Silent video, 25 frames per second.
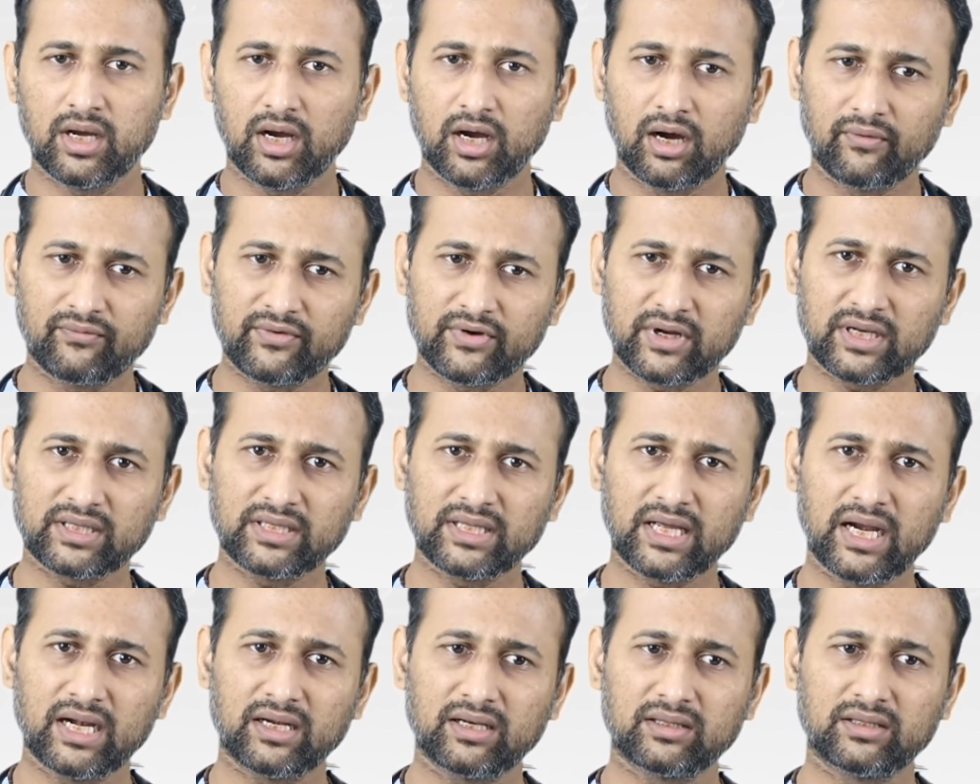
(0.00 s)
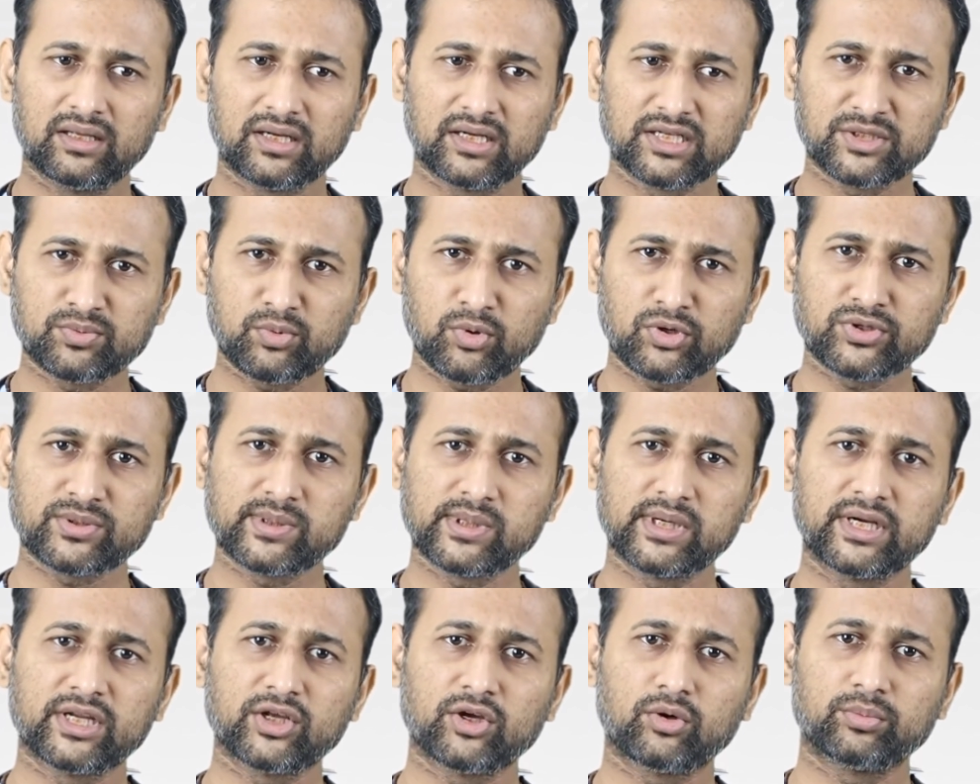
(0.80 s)
After that, the
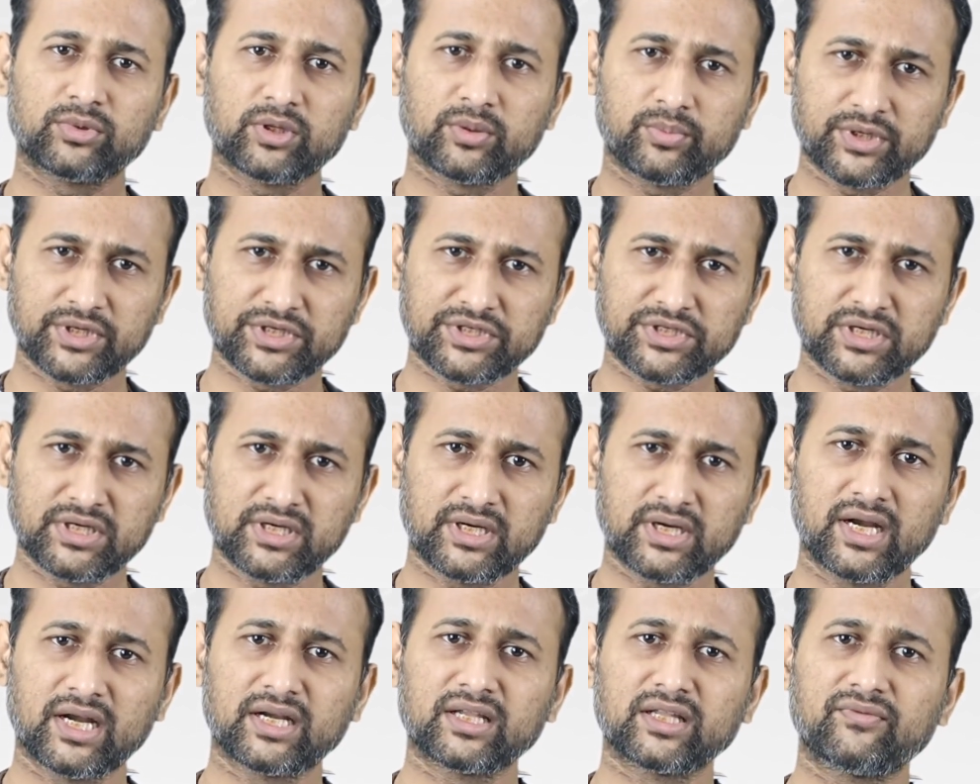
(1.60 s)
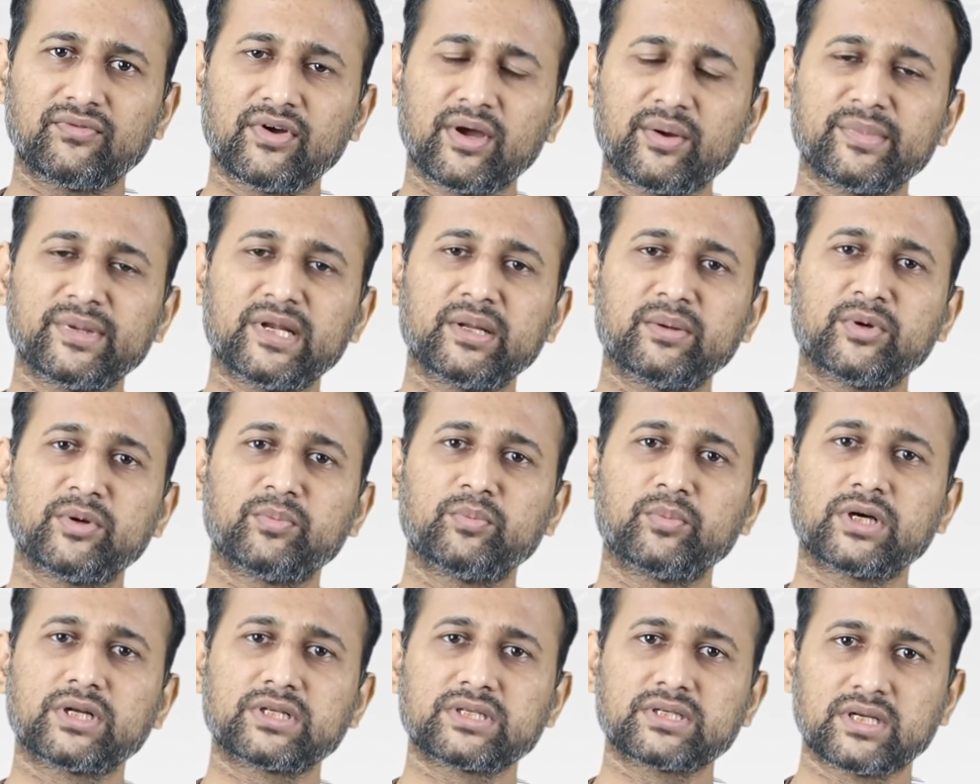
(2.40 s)
responsibility of the patient and the family
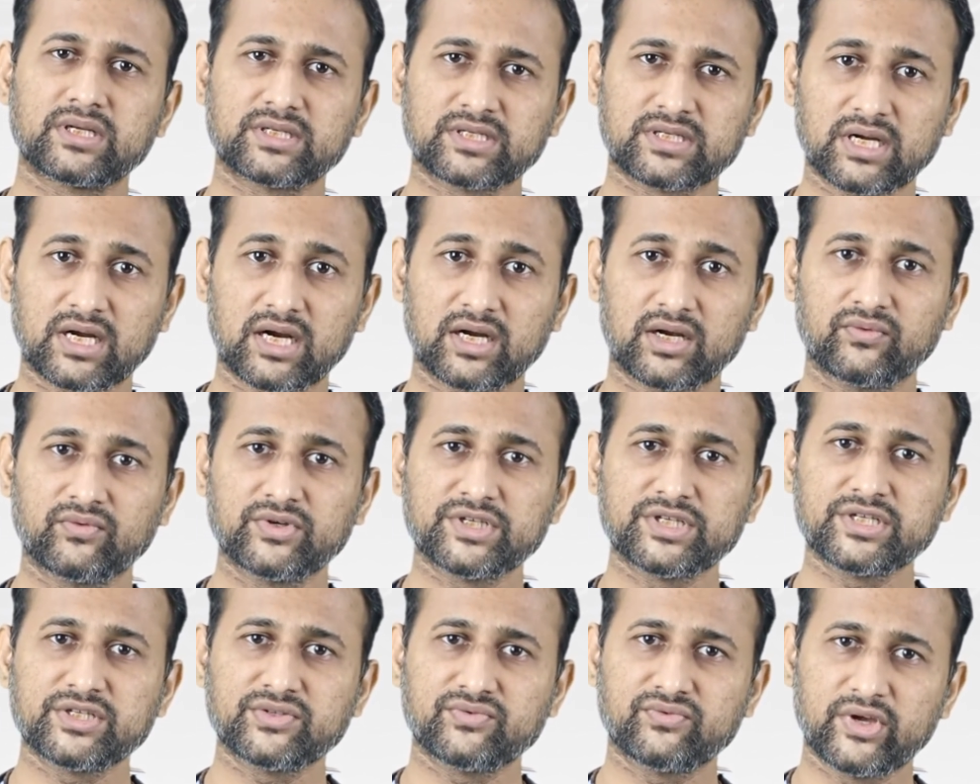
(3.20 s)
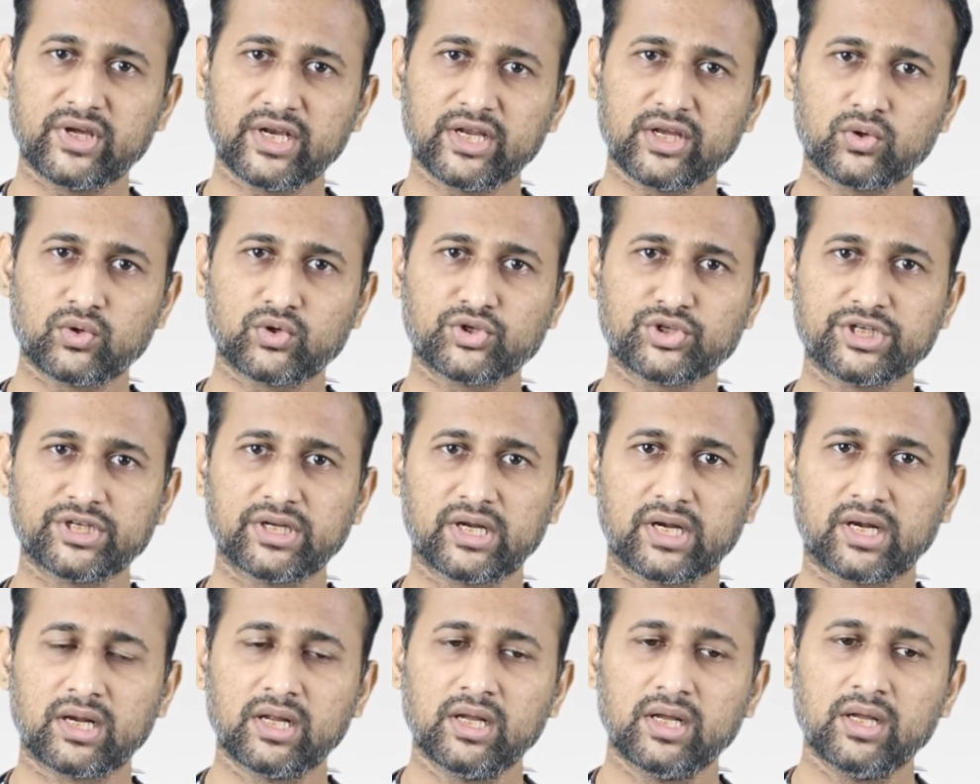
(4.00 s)
members start, which is very
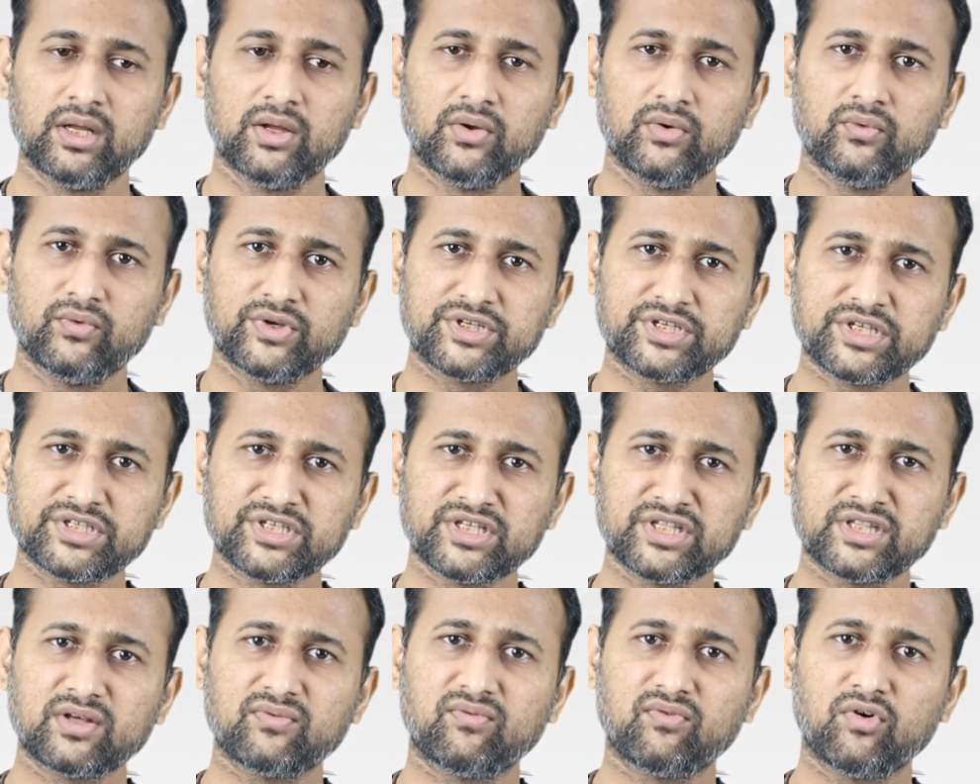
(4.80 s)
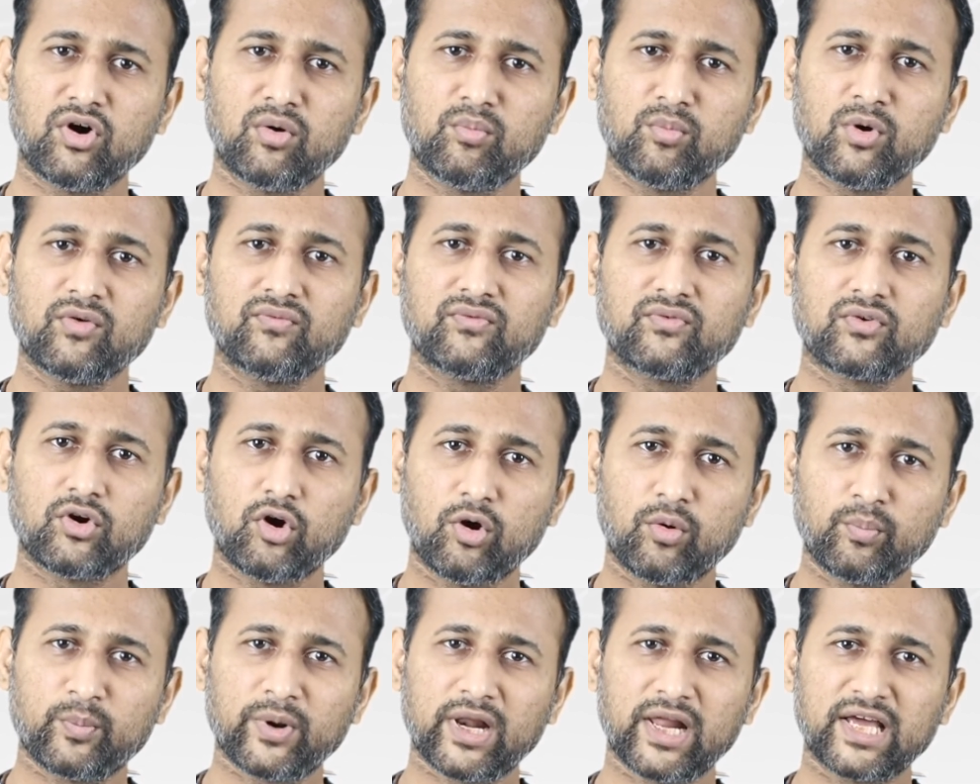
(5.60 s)
crucial, which is in the form of
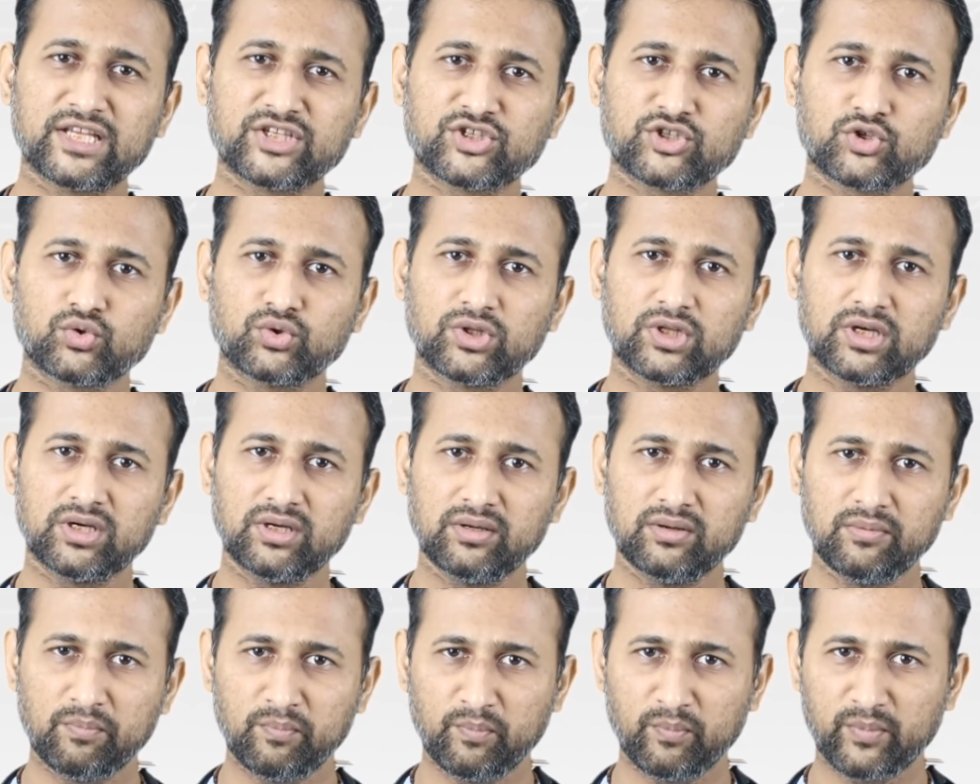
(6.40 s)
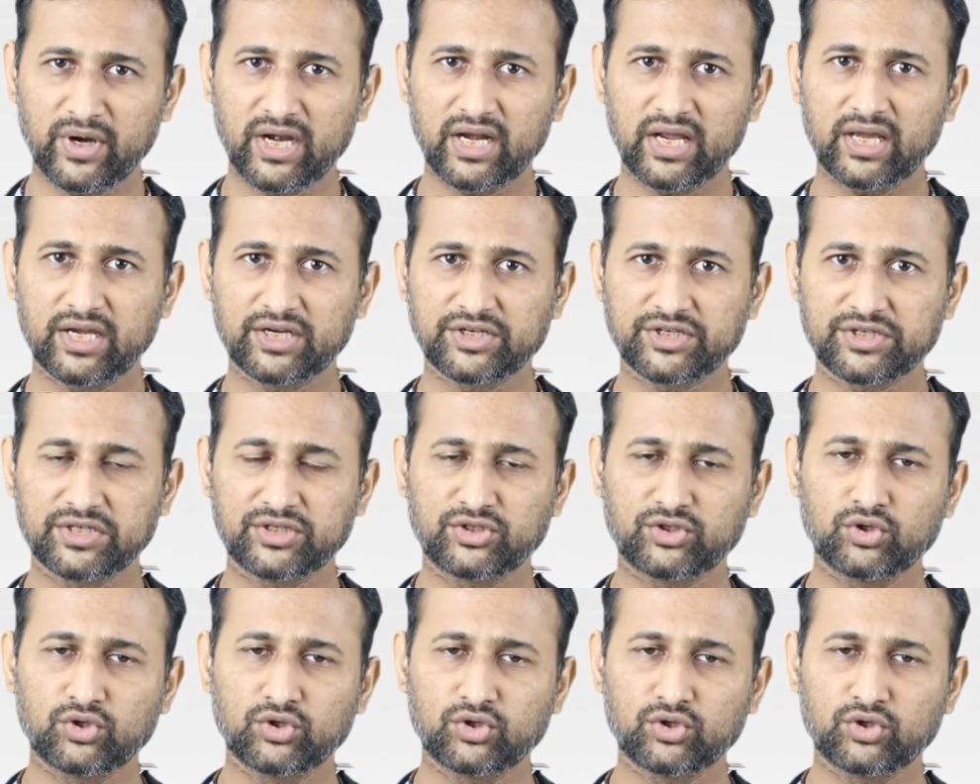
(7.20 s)
compliance to the medication.